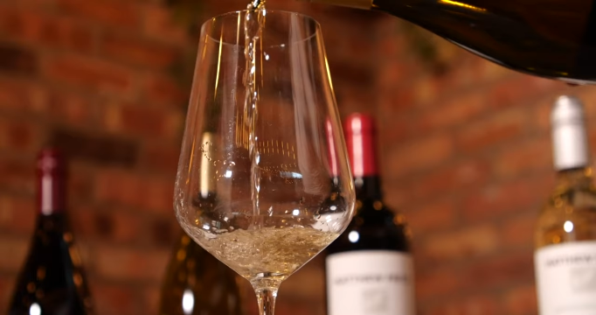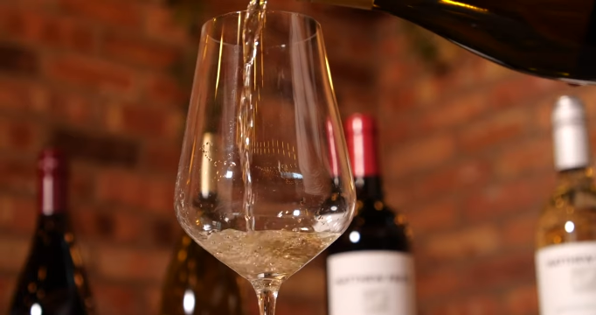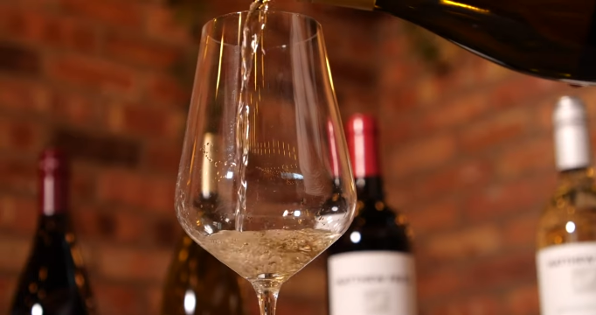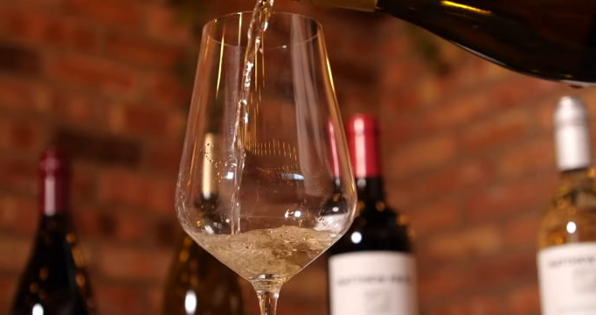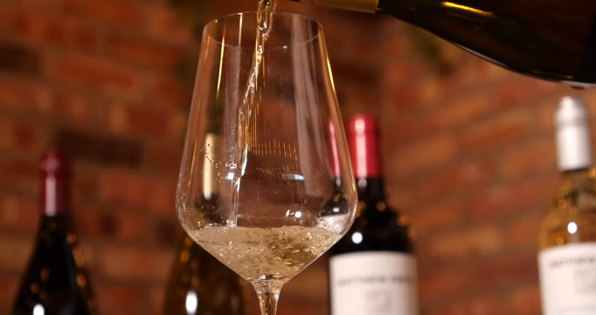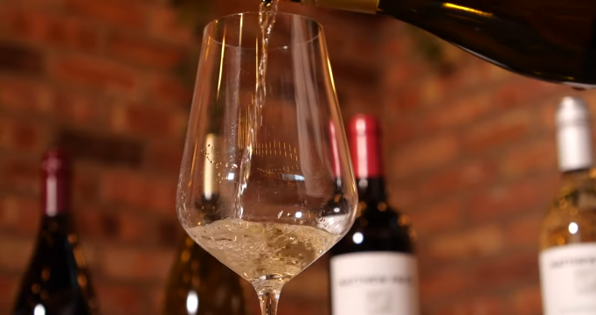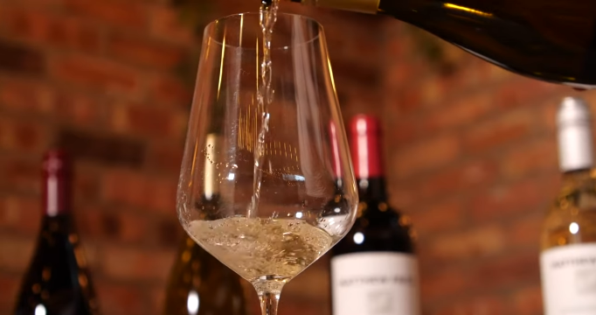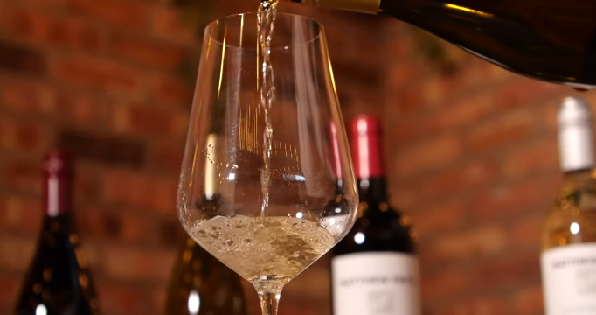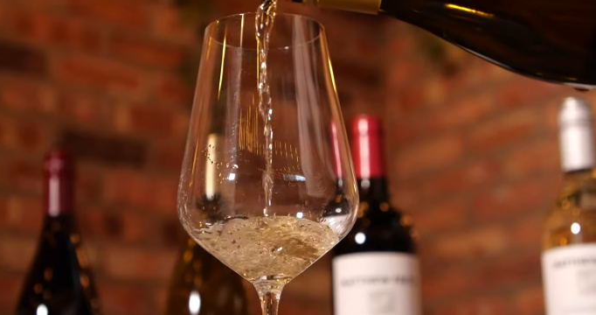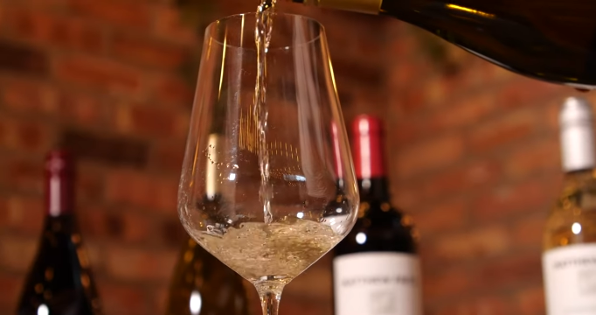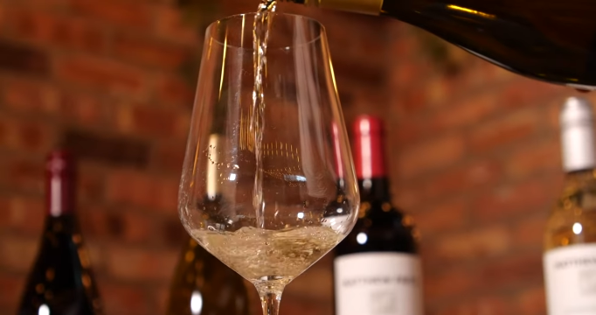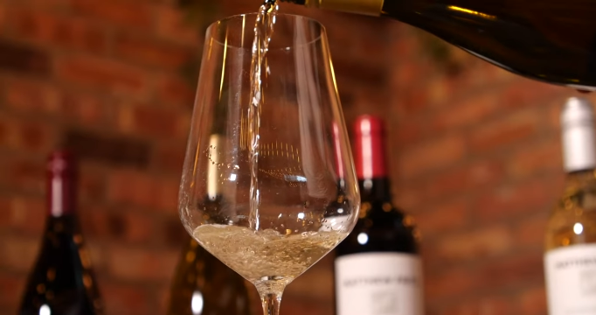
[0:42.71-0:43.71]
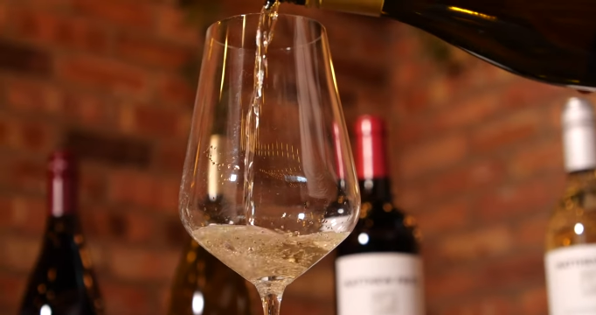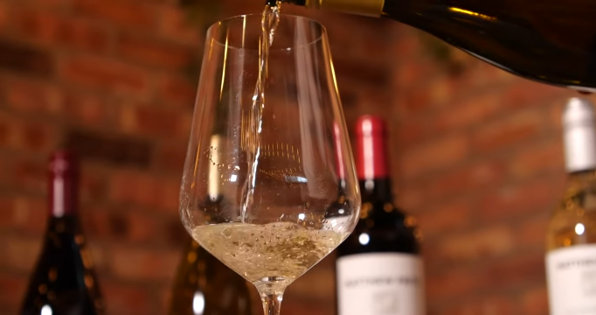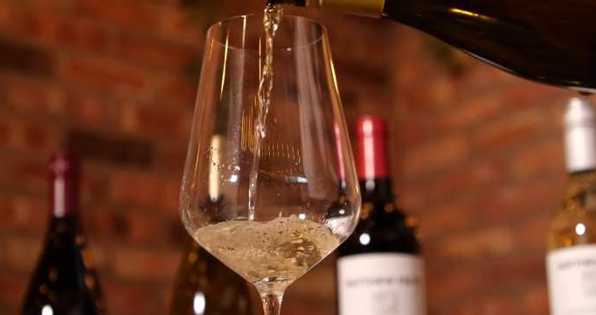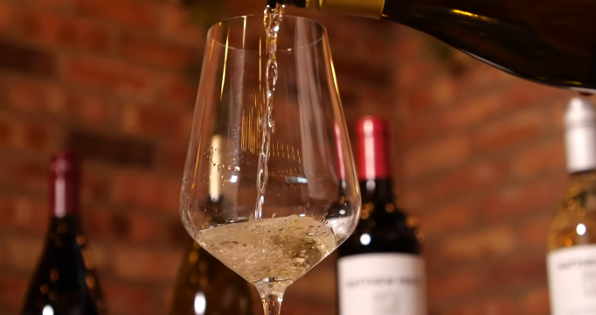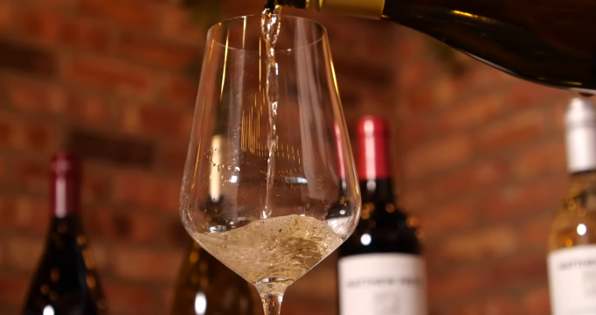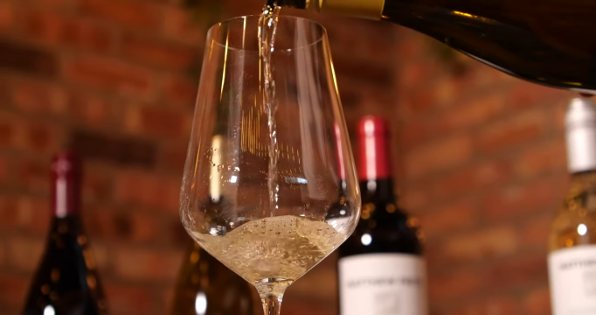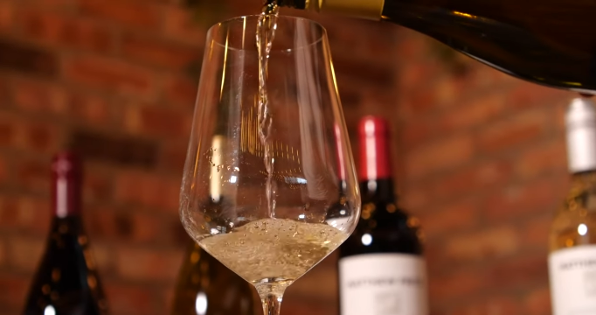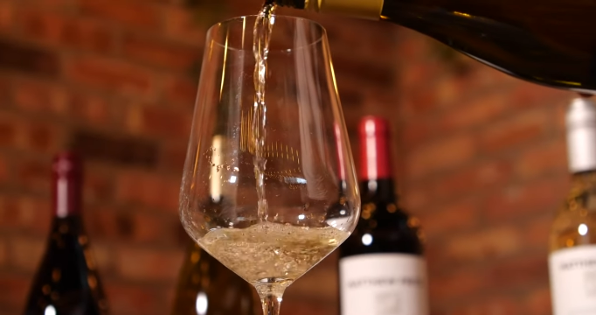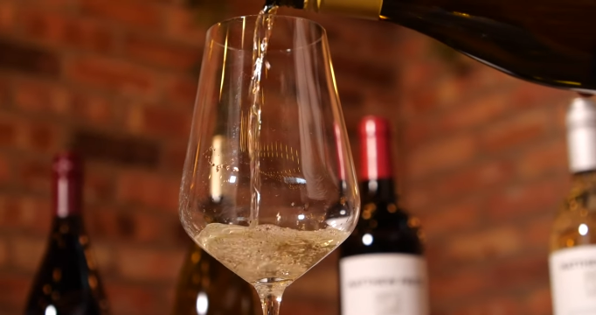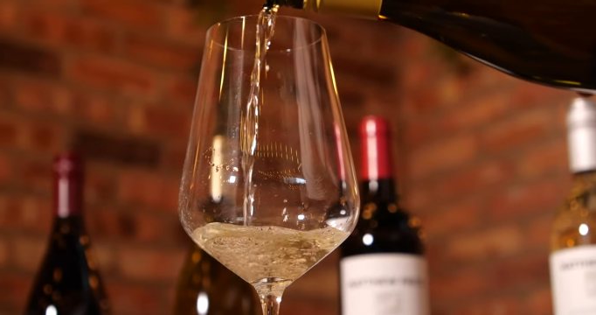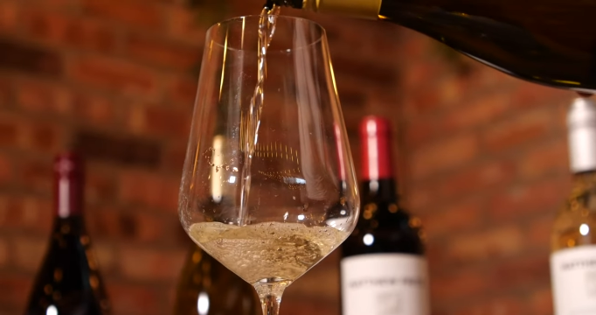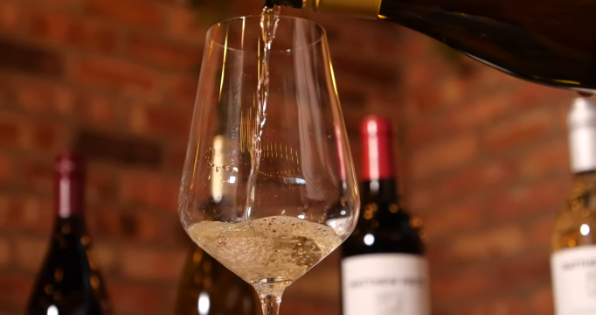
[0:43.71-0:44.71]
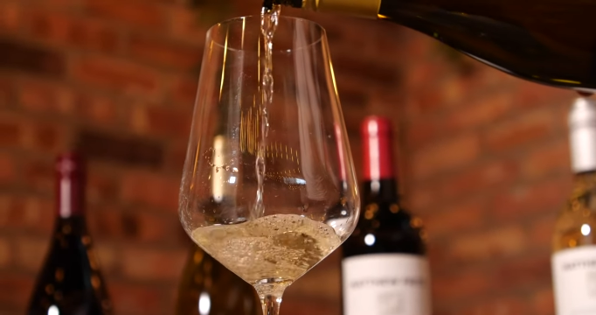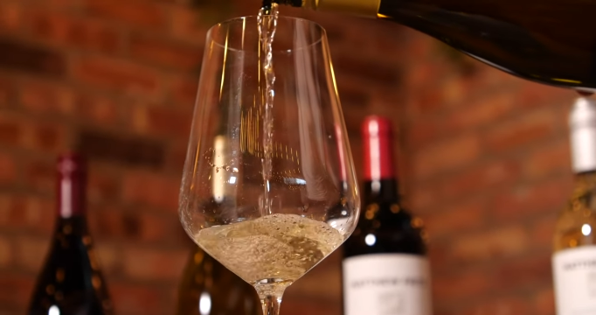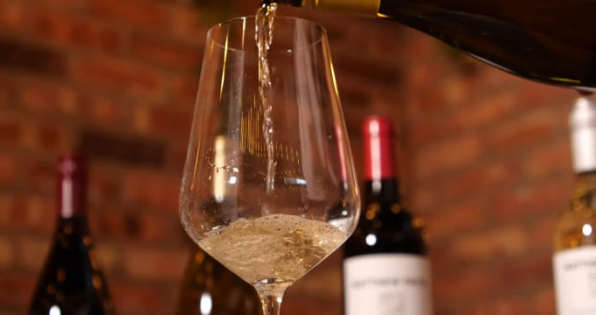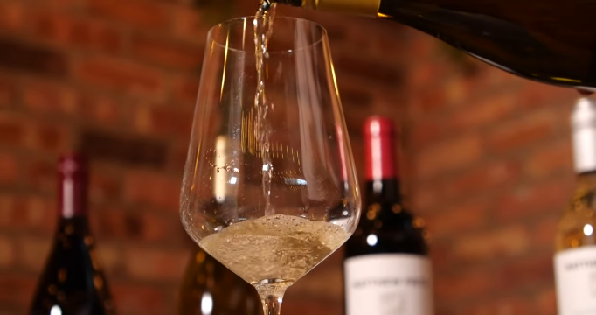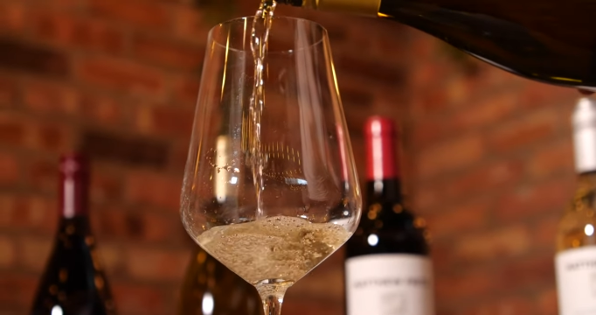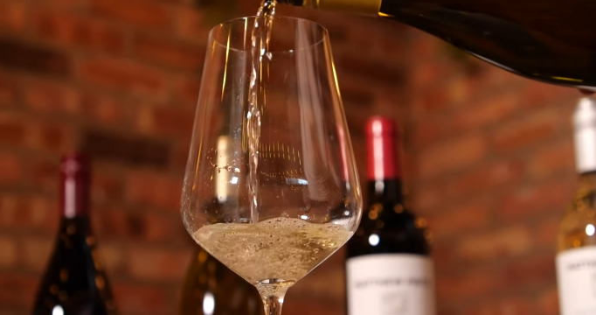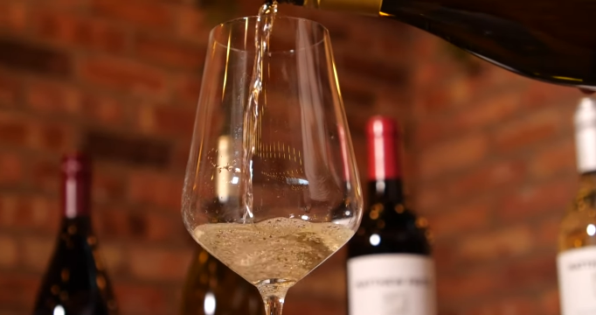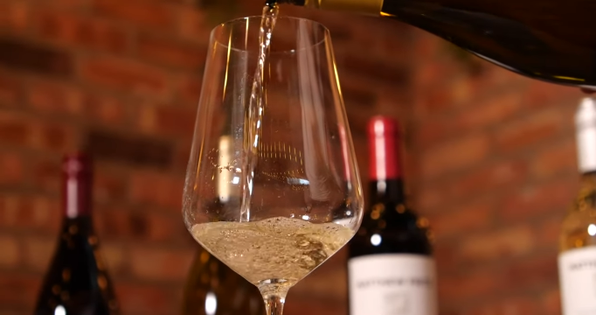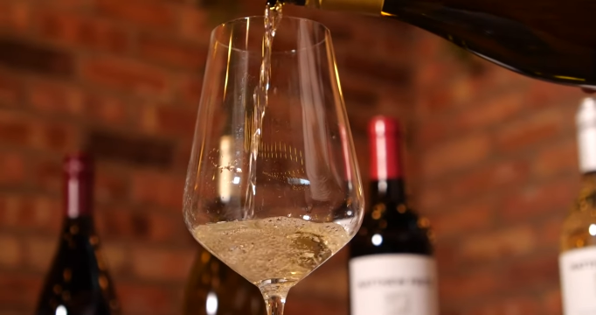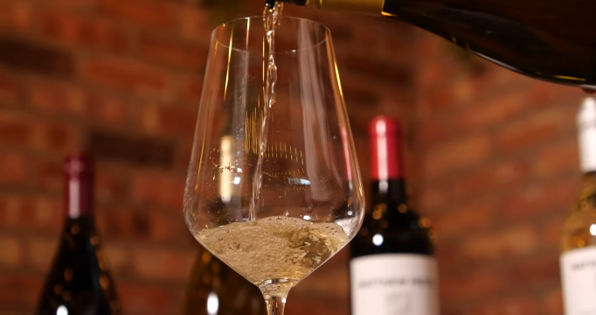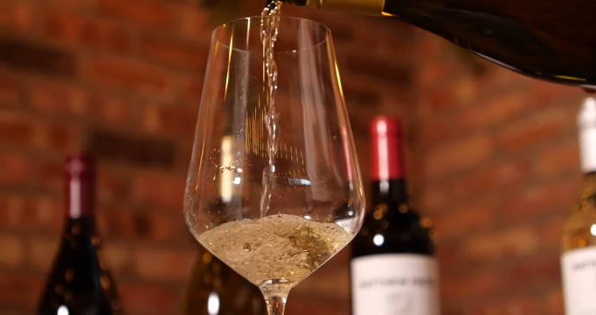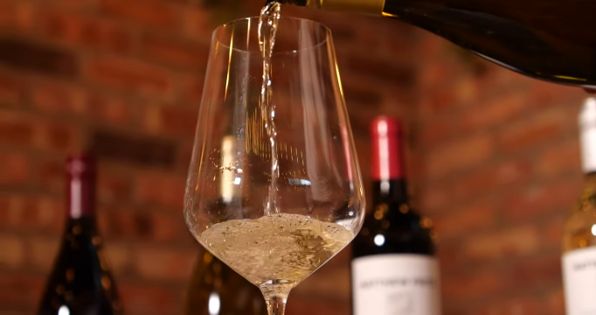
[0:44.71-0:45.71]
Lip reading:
[unreadable: no face in view]